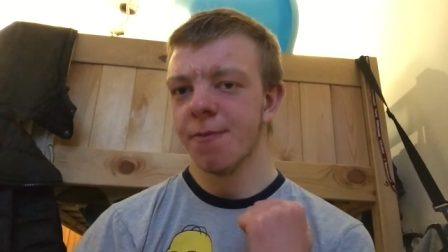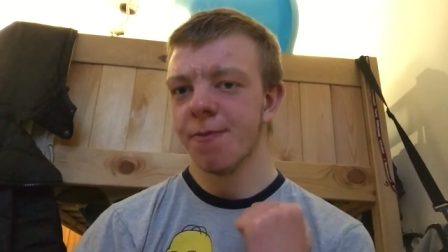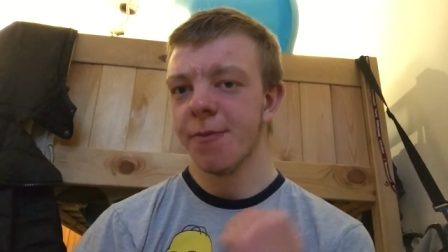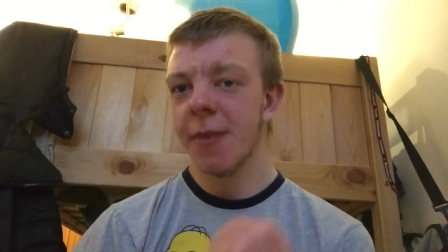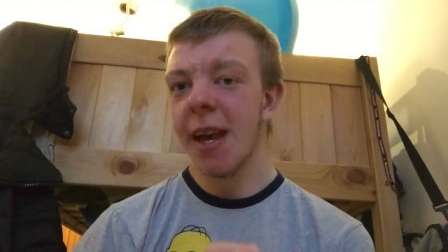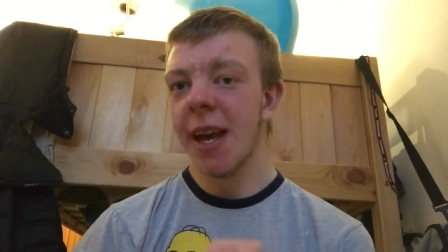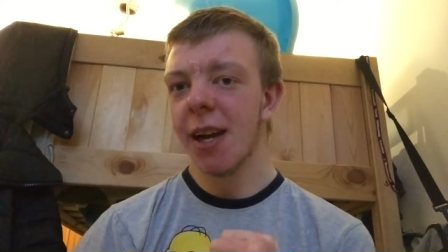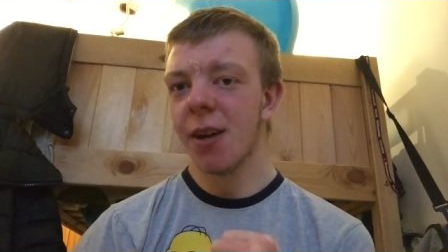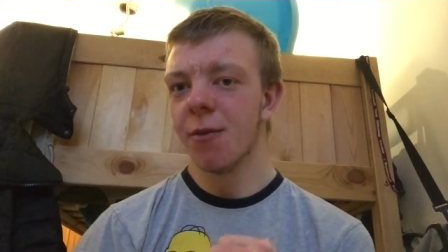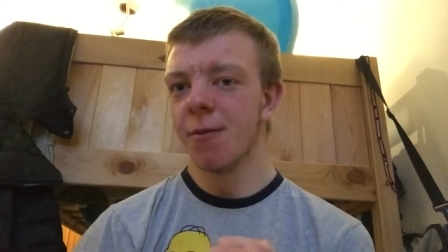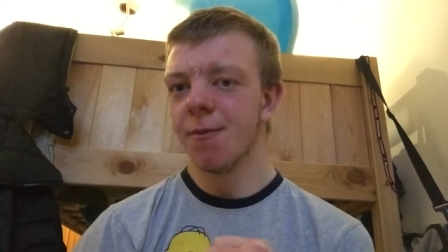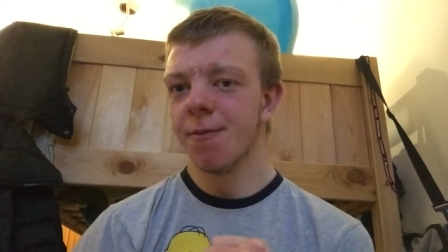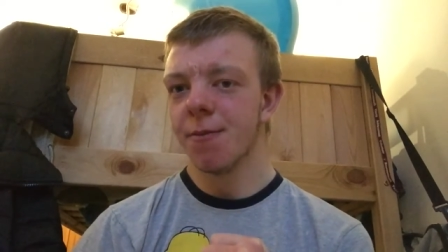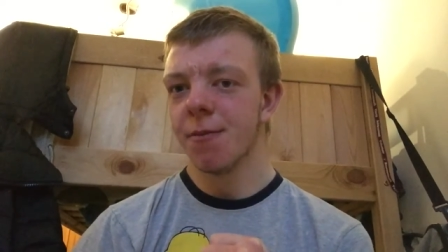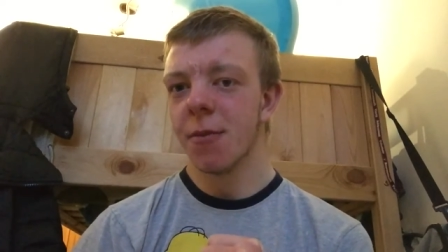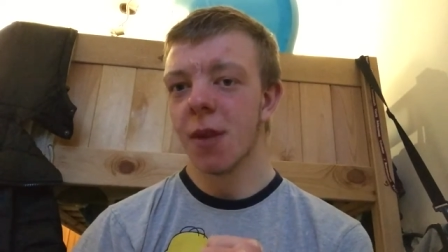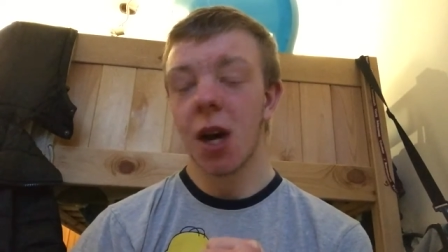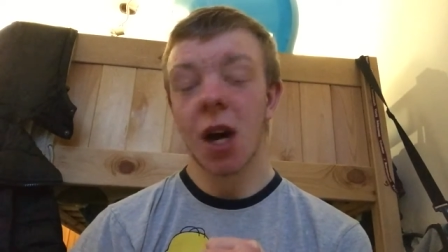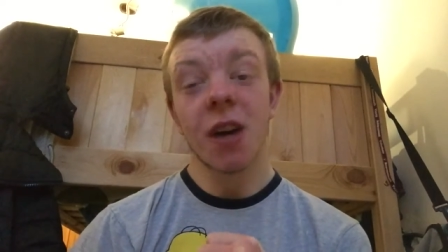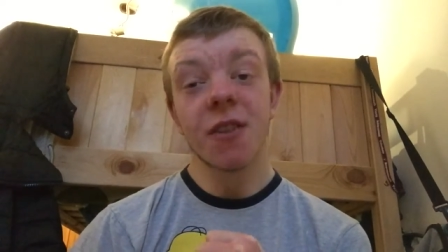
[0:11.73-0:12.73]
Now,
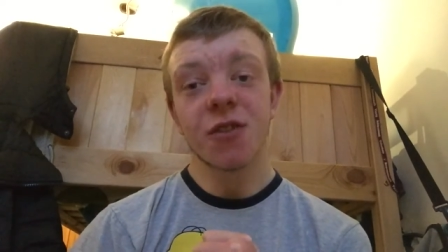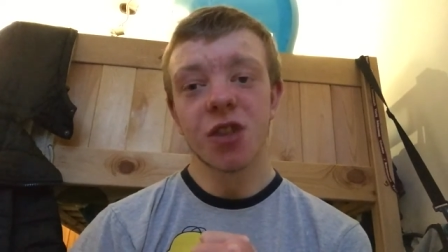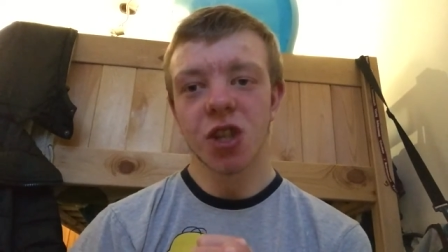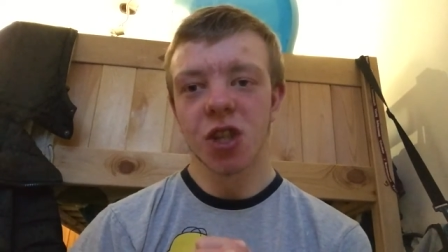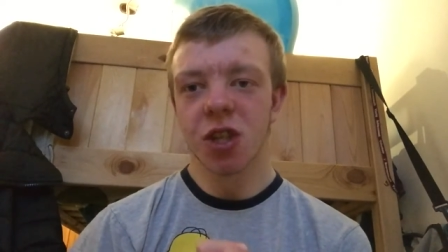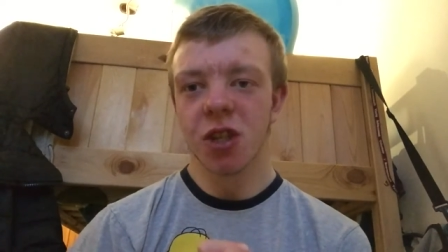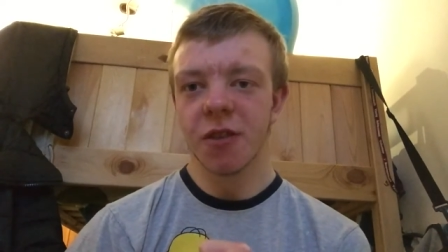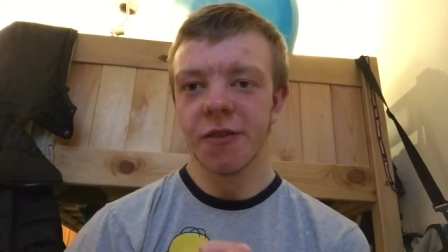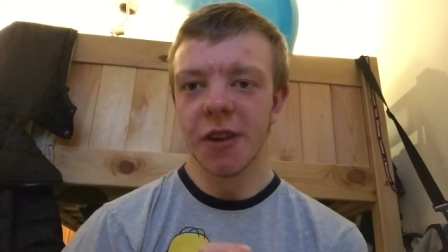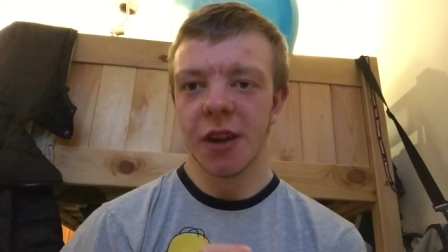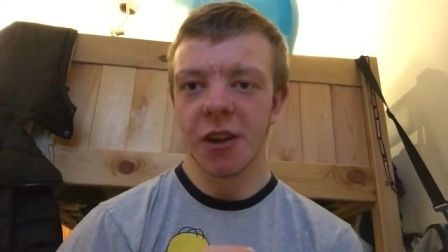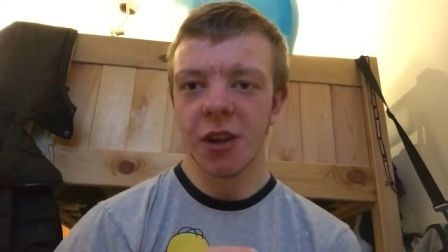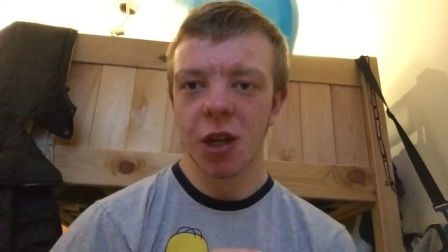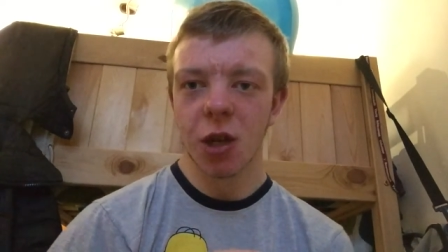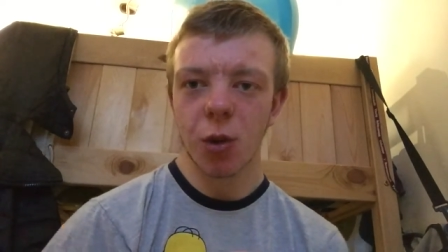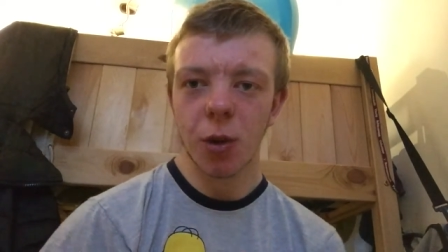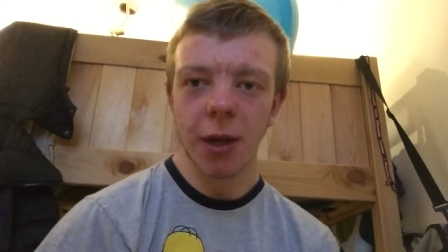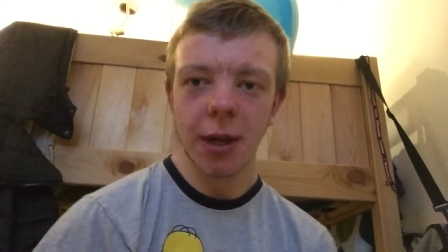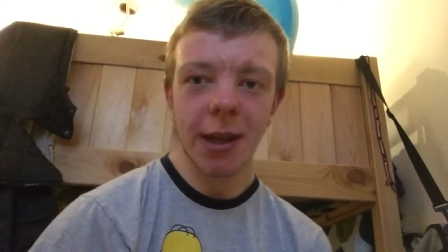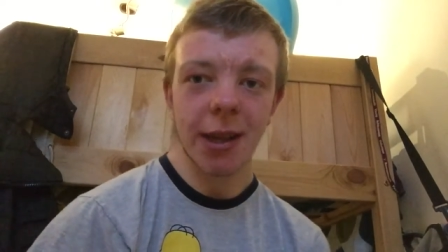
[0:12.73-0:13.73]
I've just got very
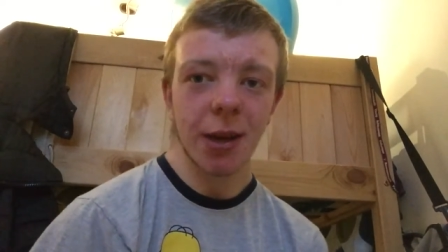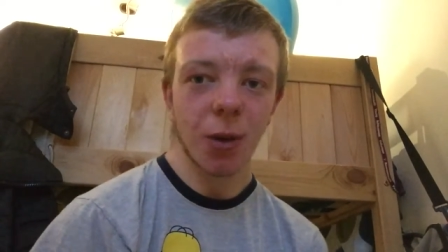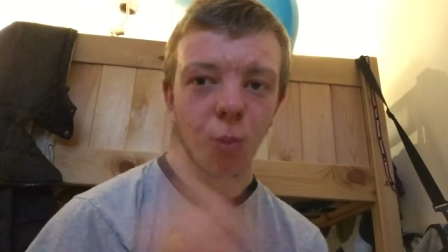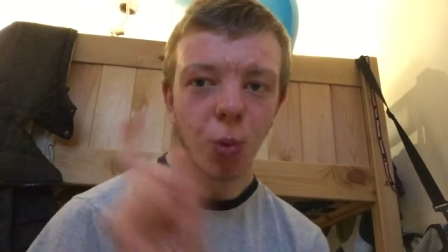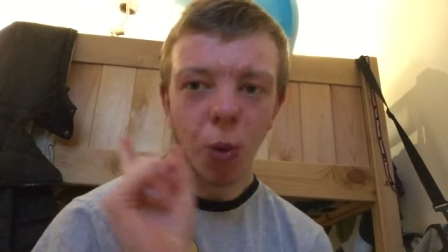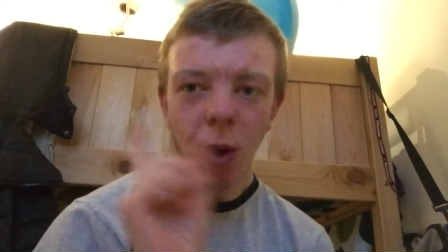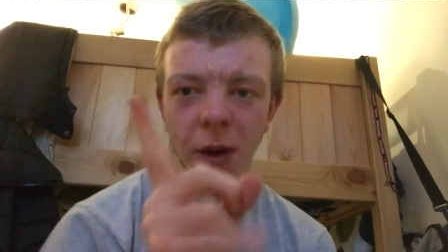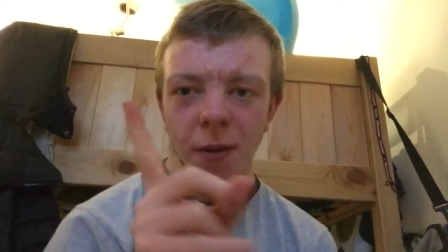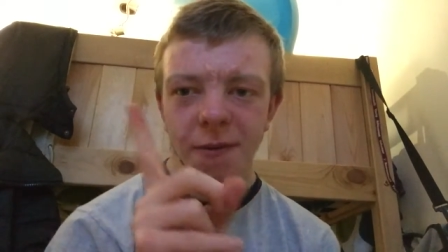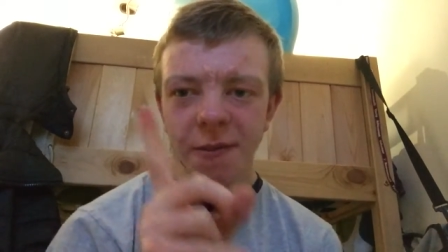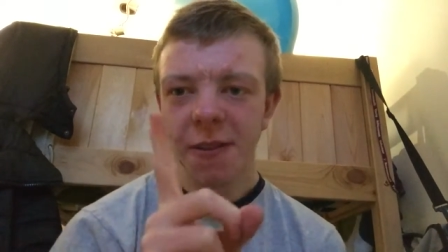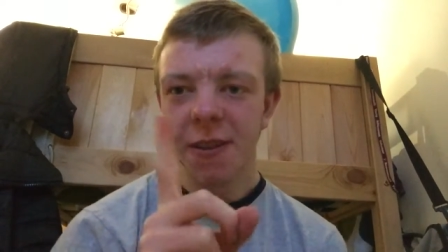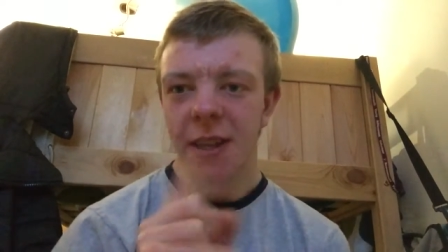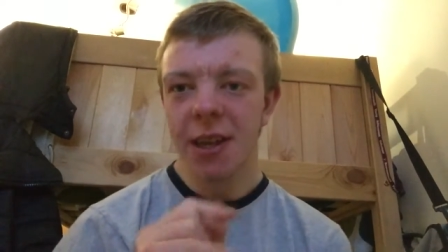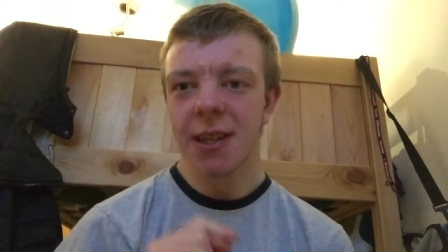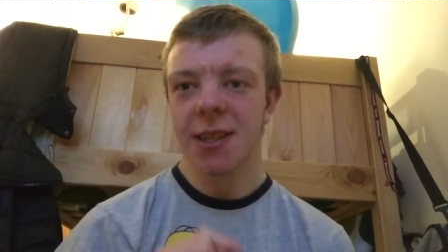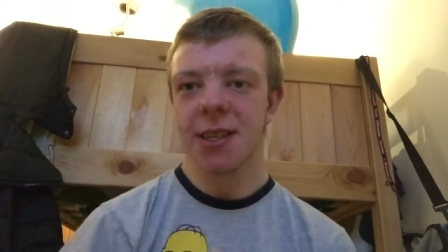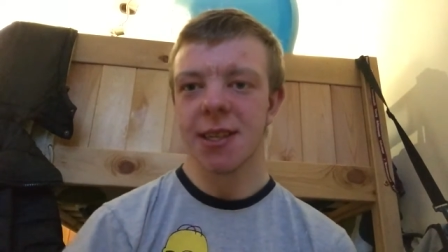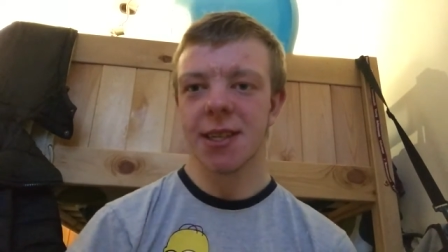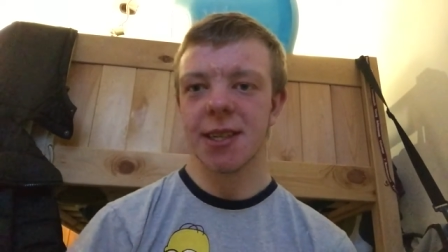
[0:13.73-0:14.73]
quickly one
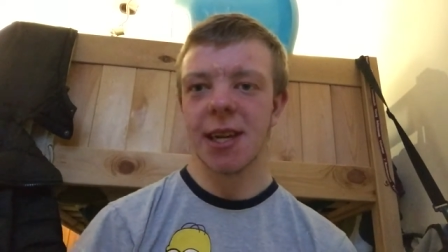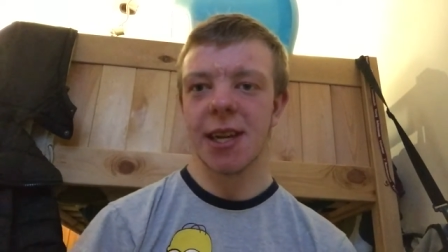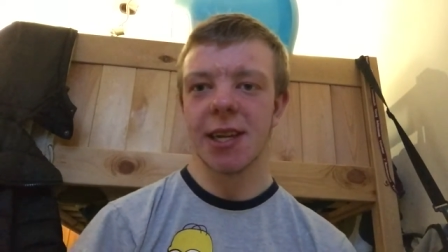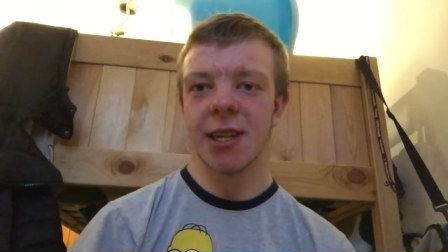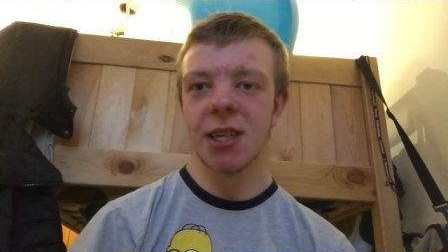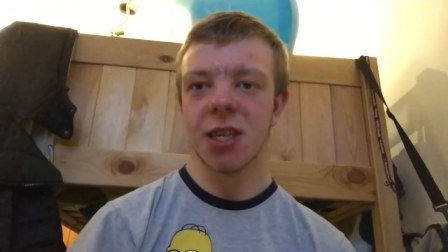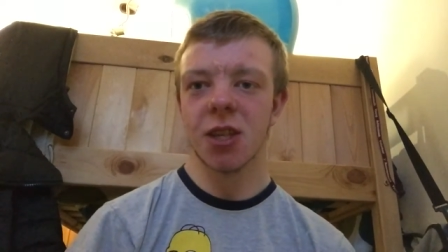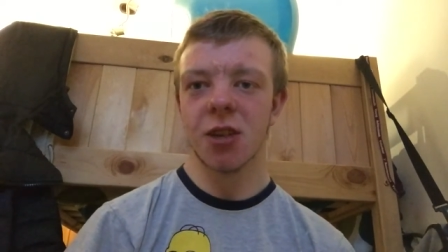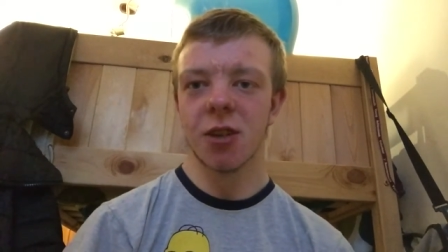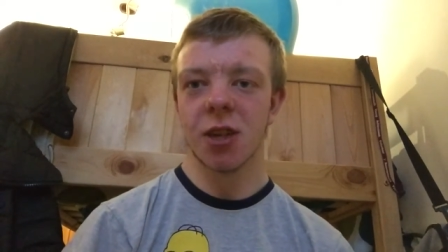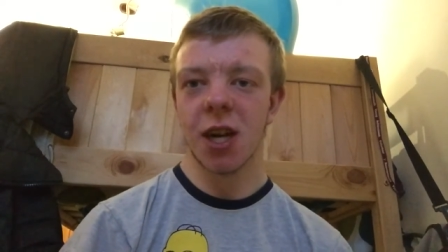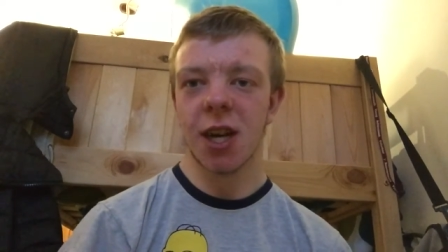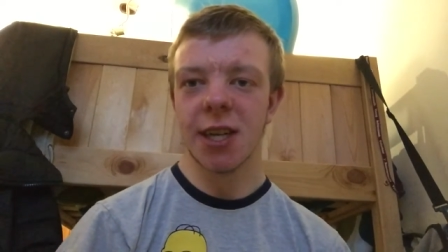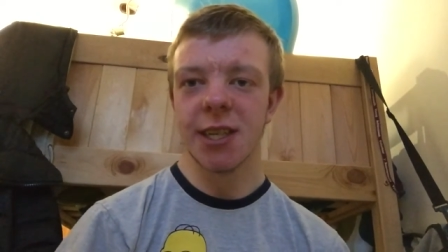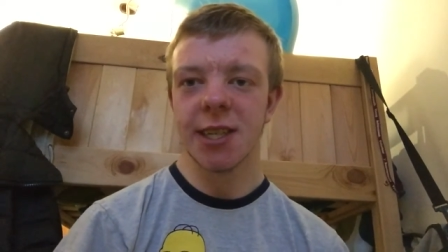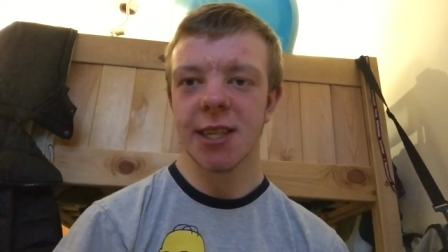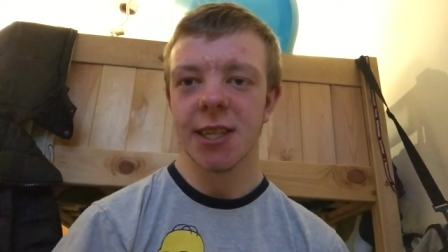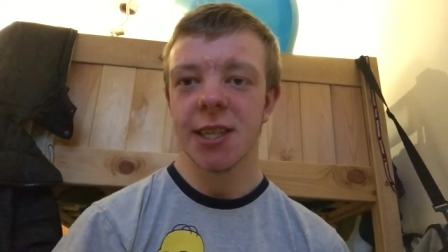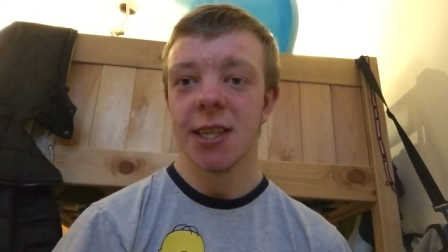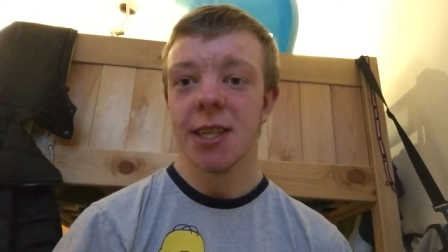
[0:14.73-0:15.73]
thing to say to you
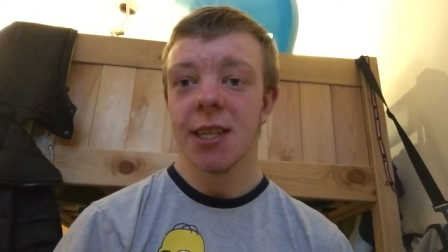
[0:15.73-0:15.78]
guys.